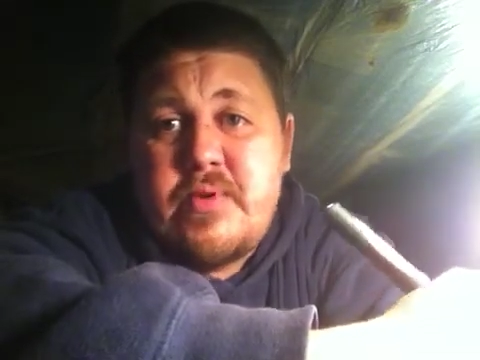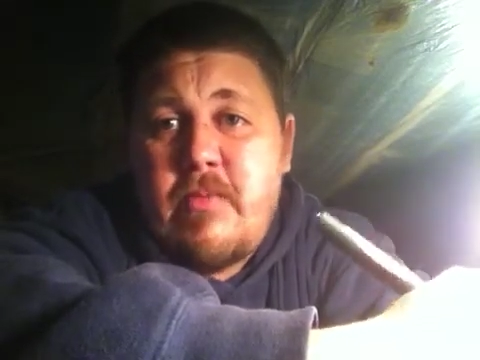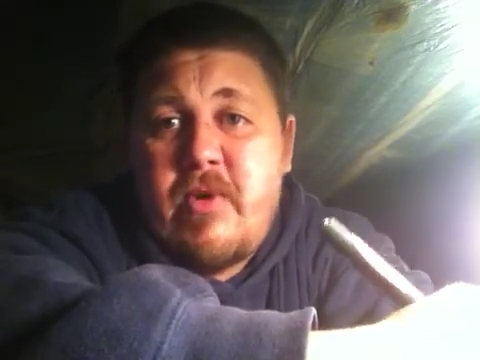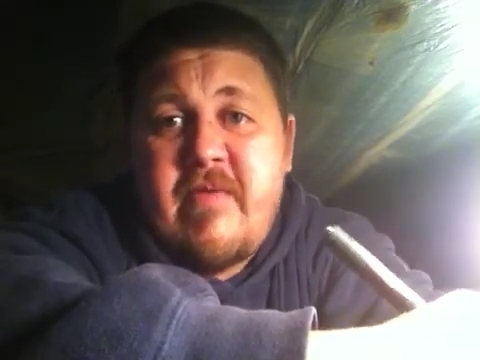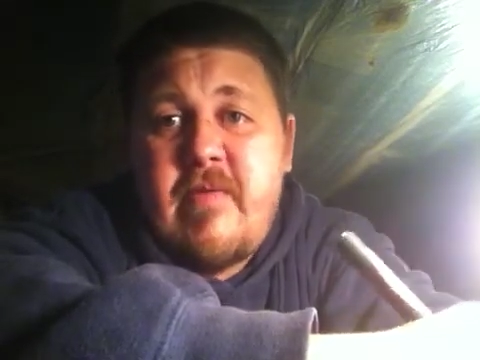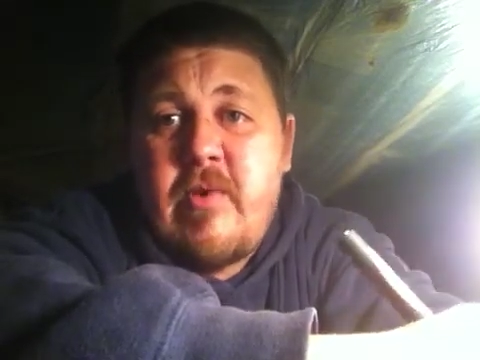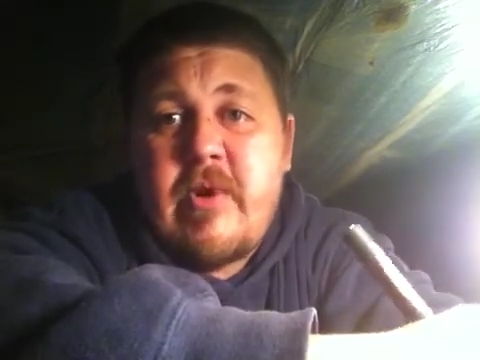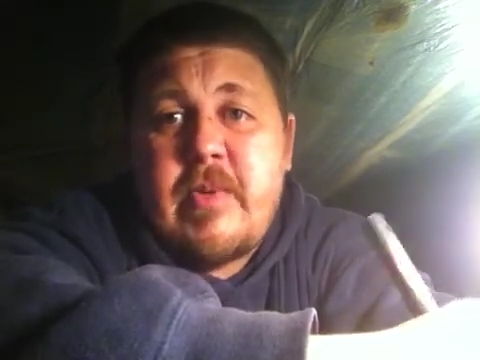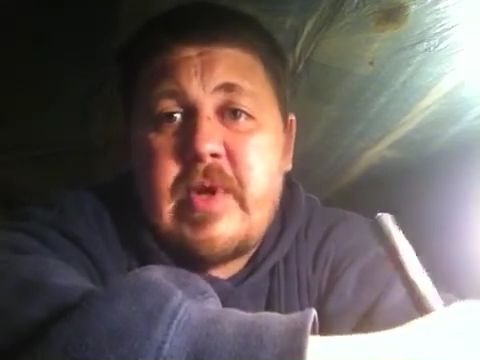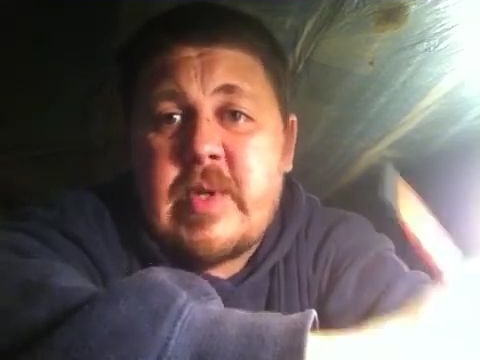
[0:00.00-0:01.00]
I'm all
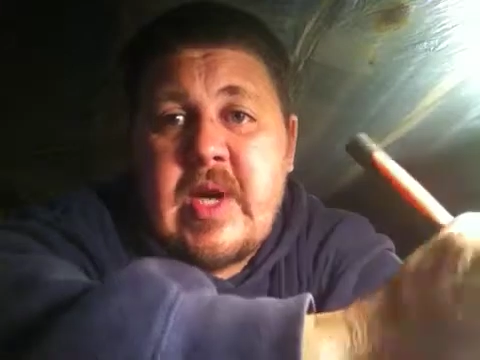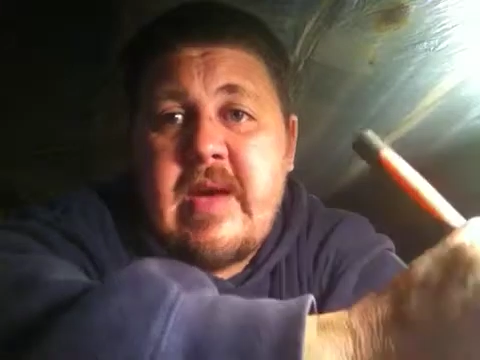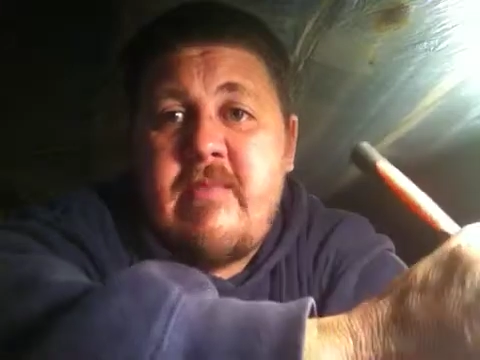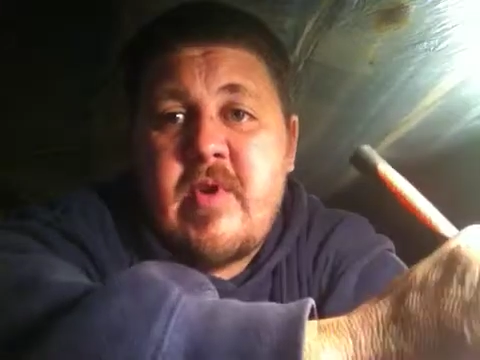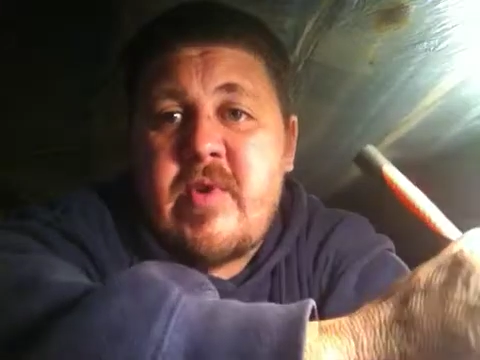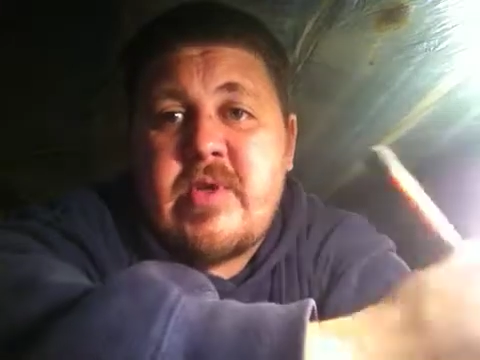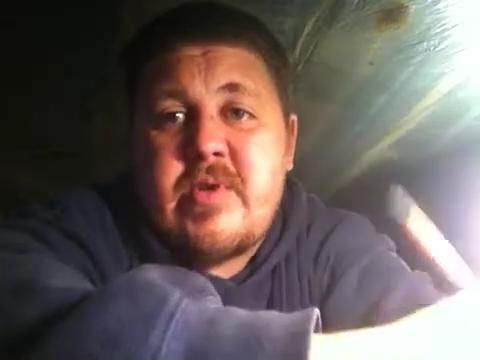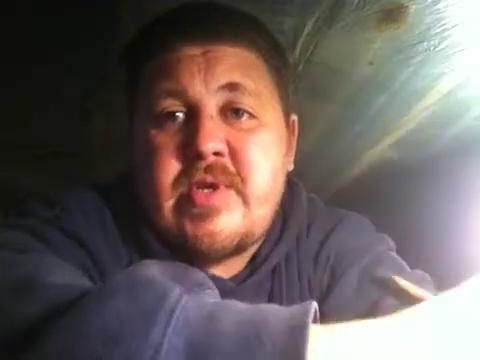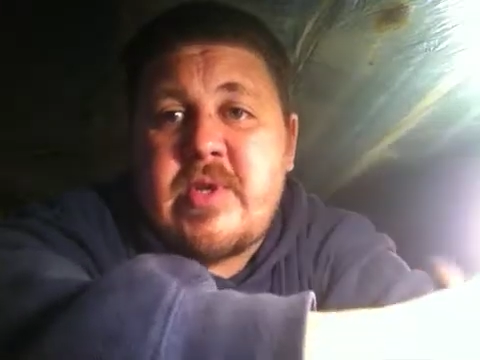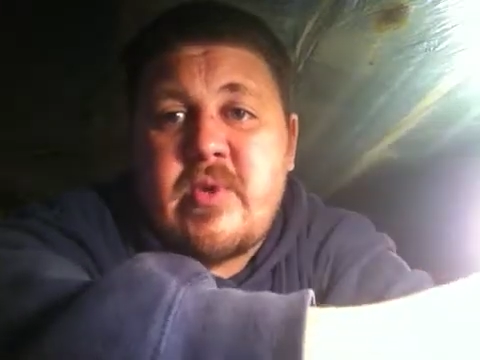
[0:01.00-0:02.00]
for it because I have no
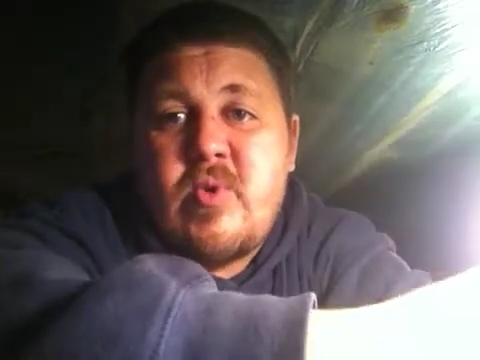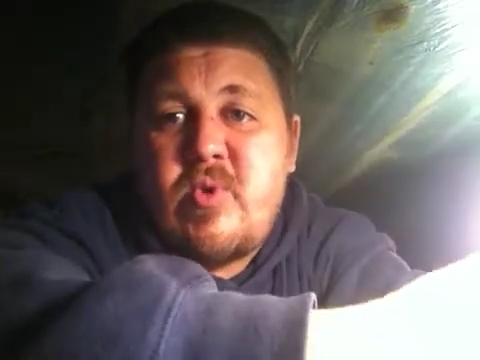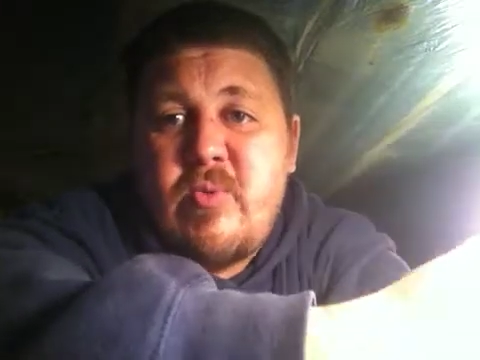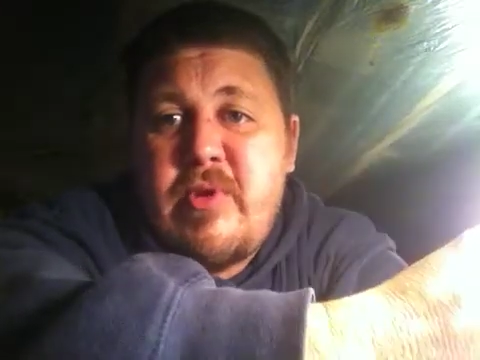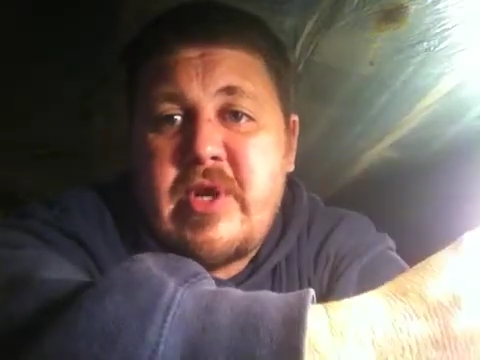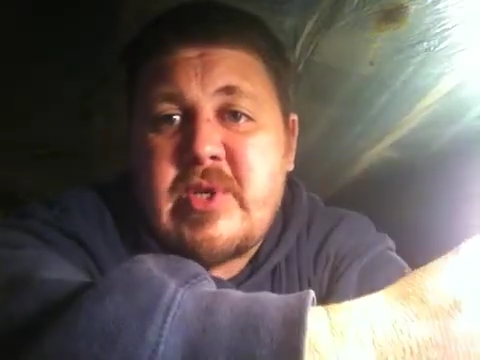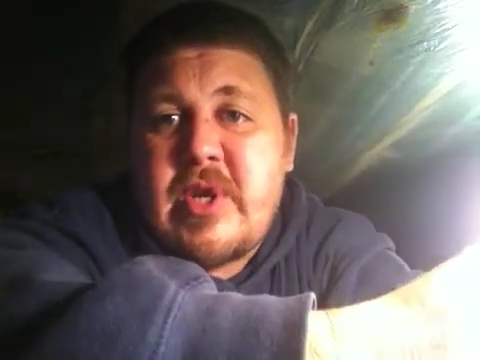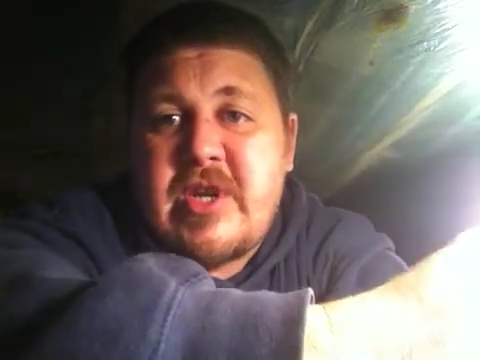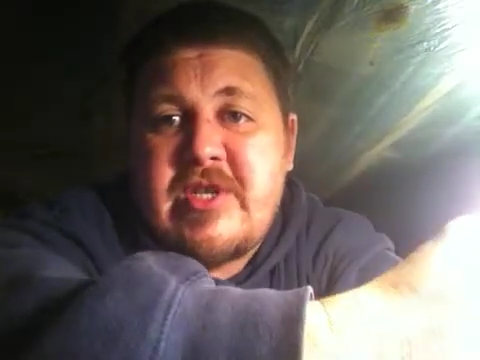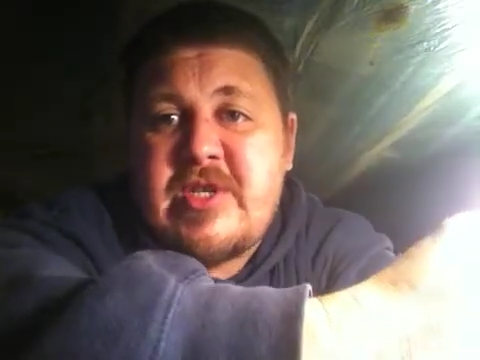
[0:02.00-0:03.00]
interest in Google Plus,
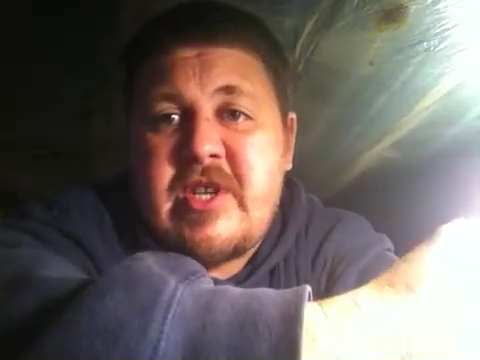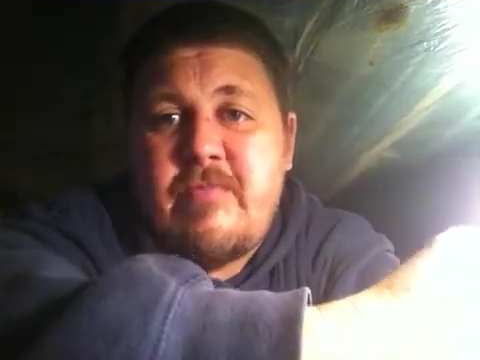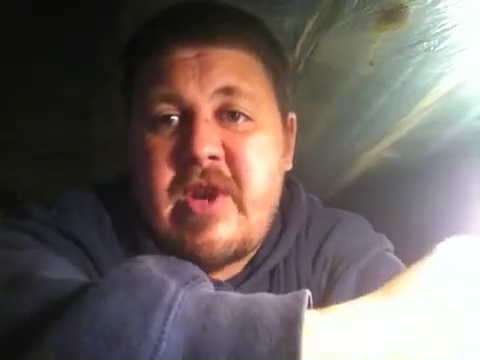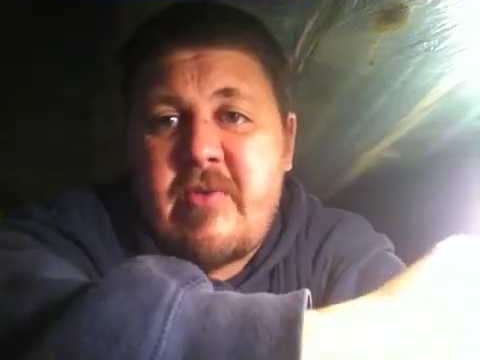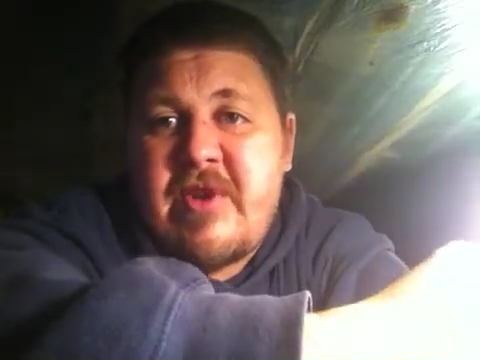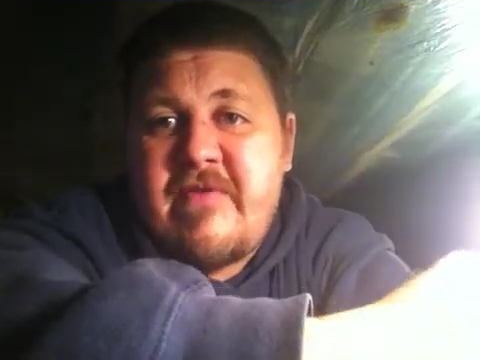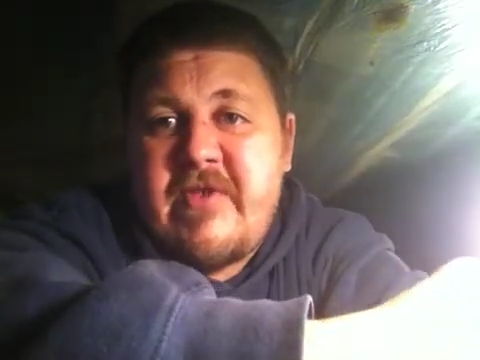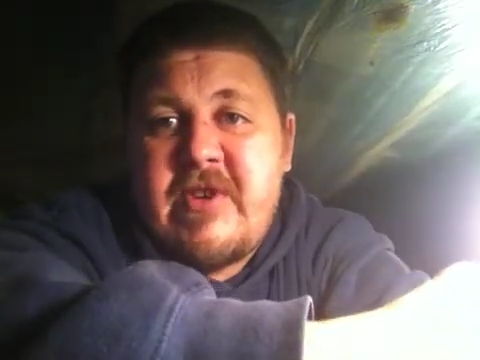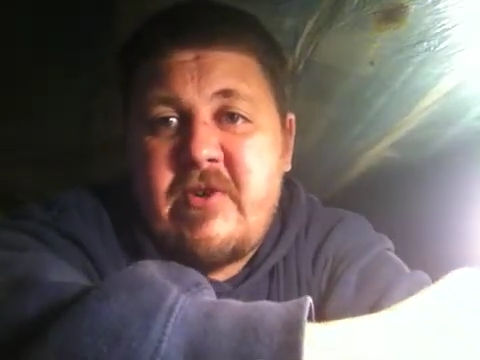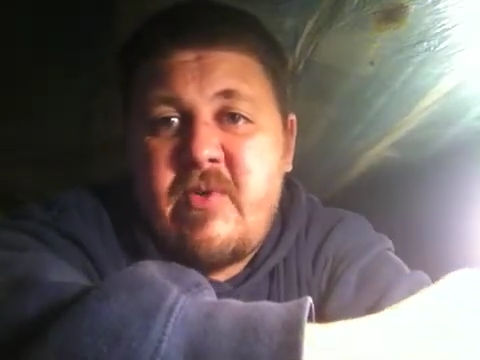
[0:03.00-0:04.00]
like I said in my rant
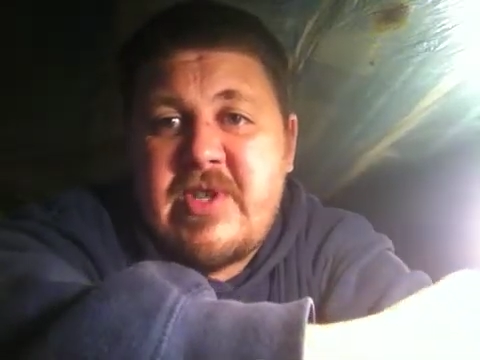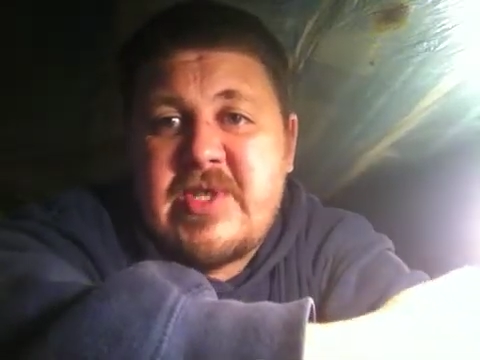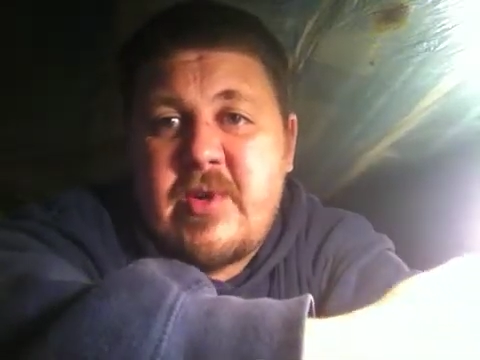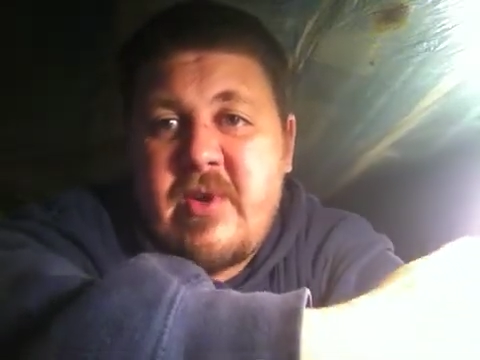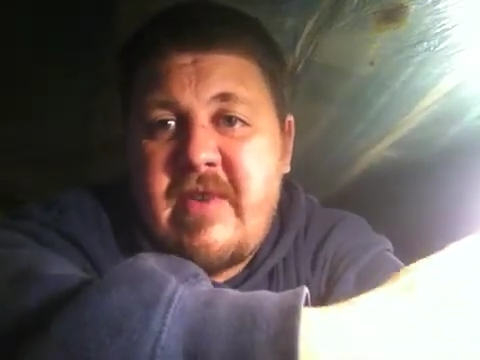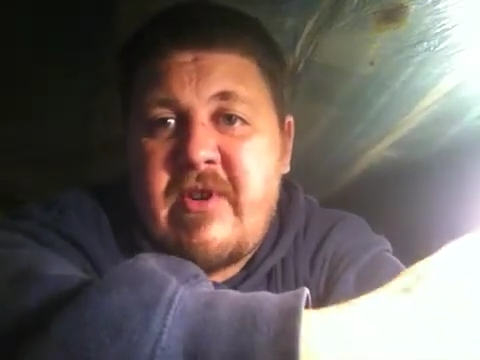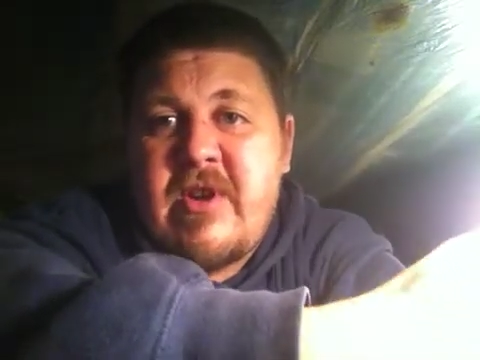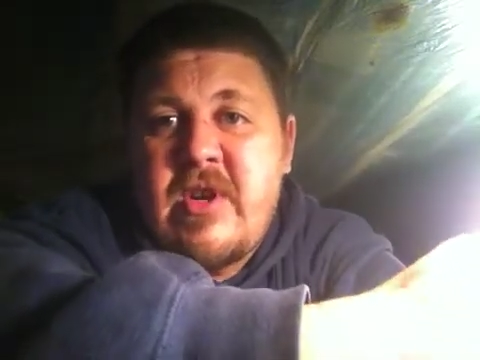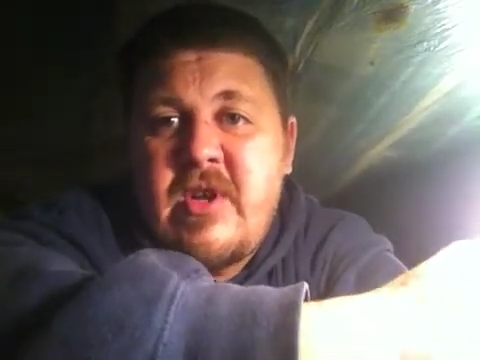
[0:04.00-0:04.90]
video whatsoever.